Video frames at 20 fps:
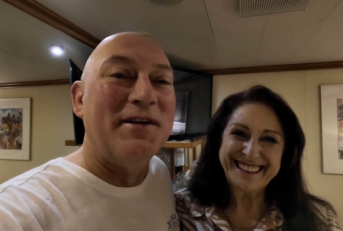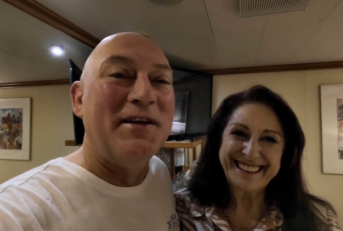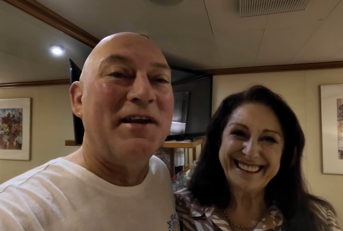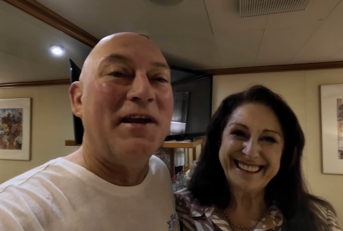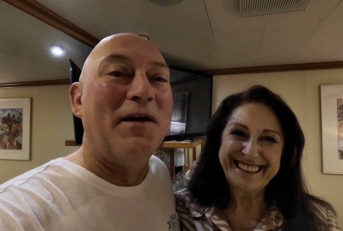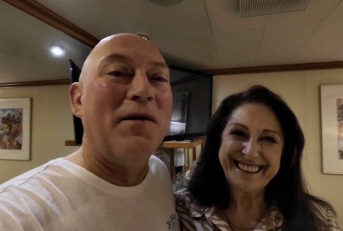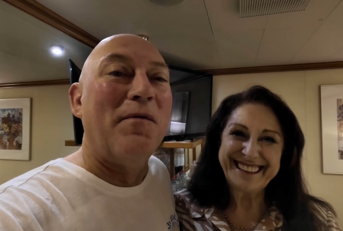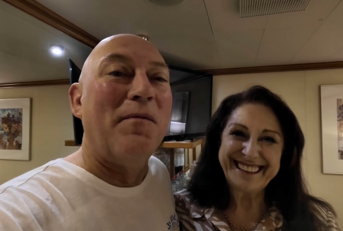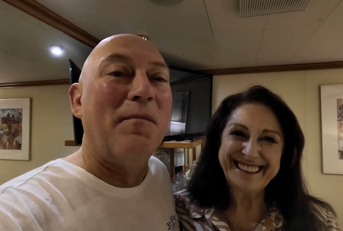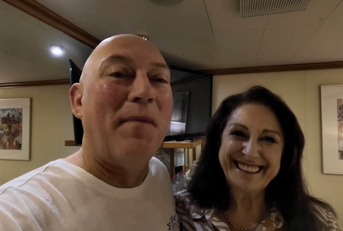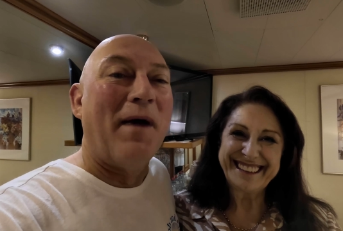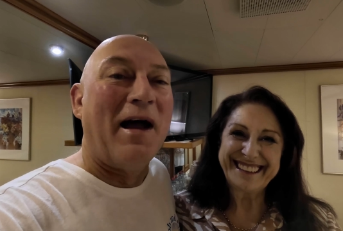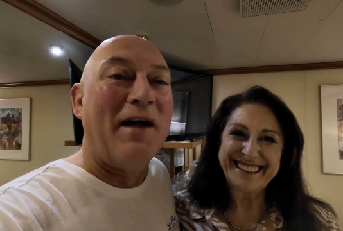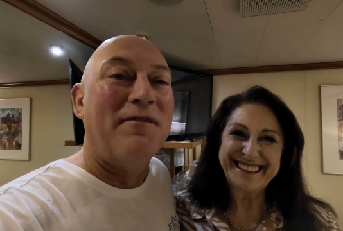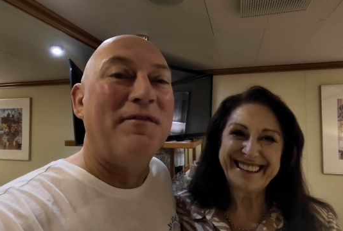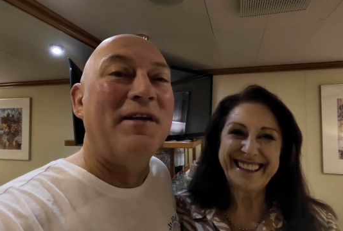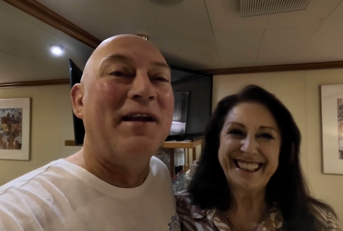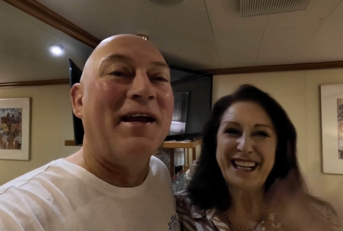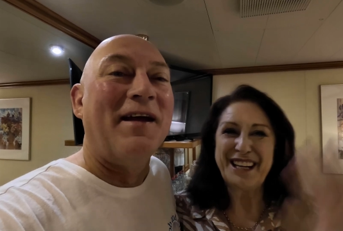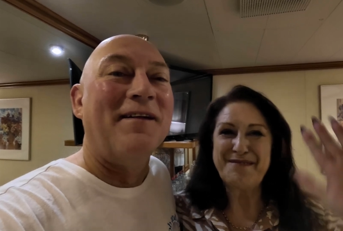Speaker 1: video. Bye
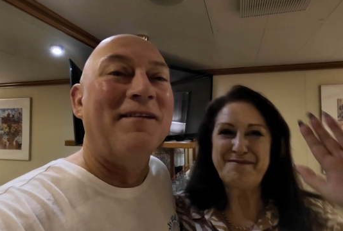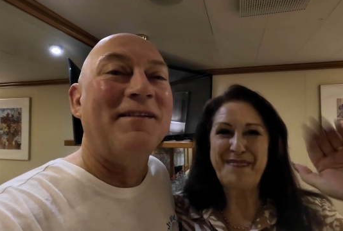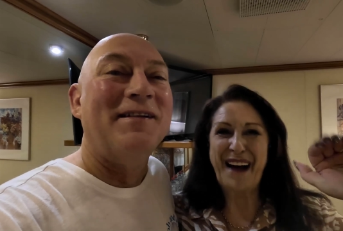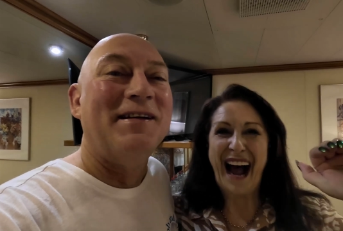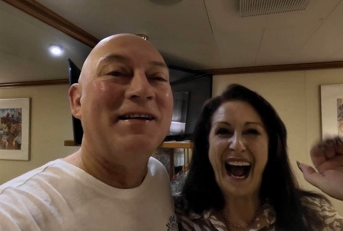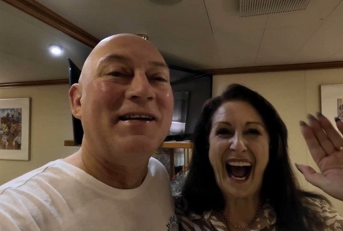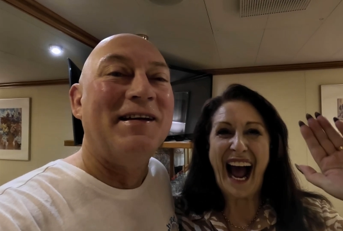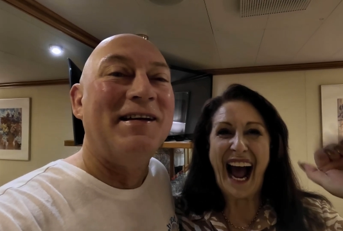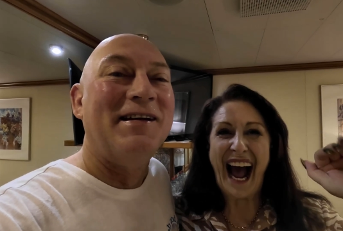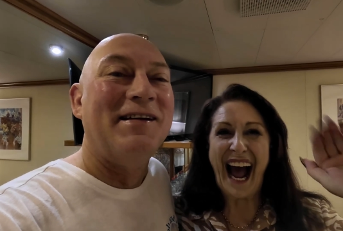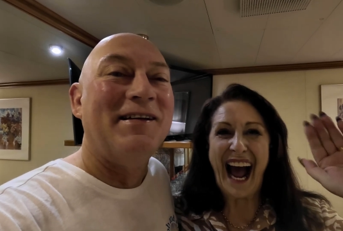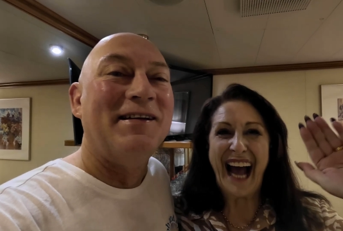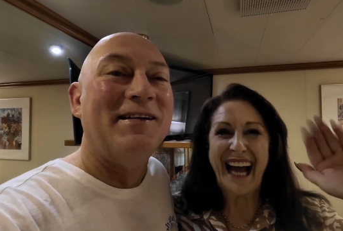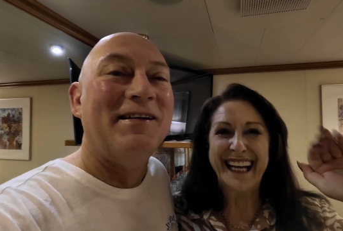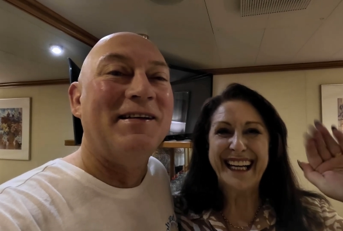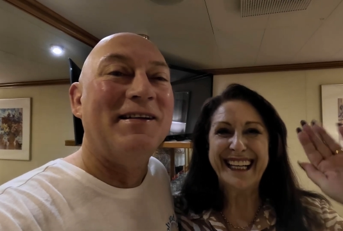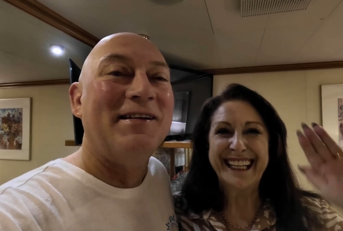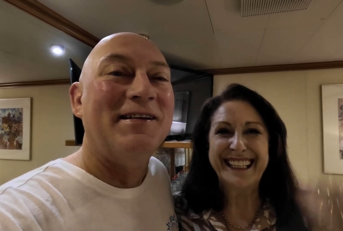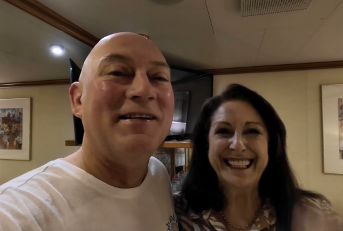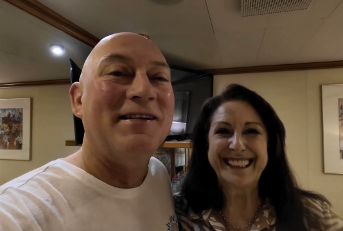for now.
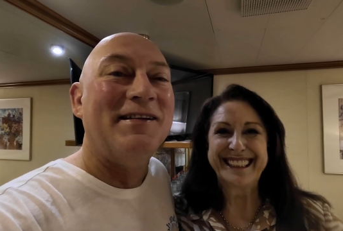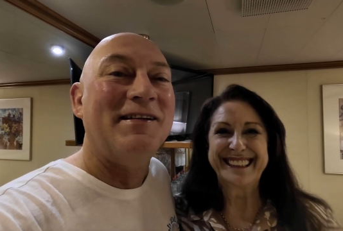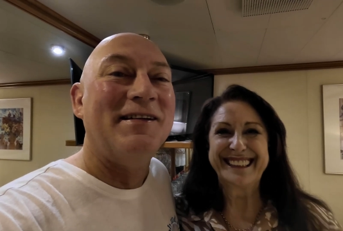Bye.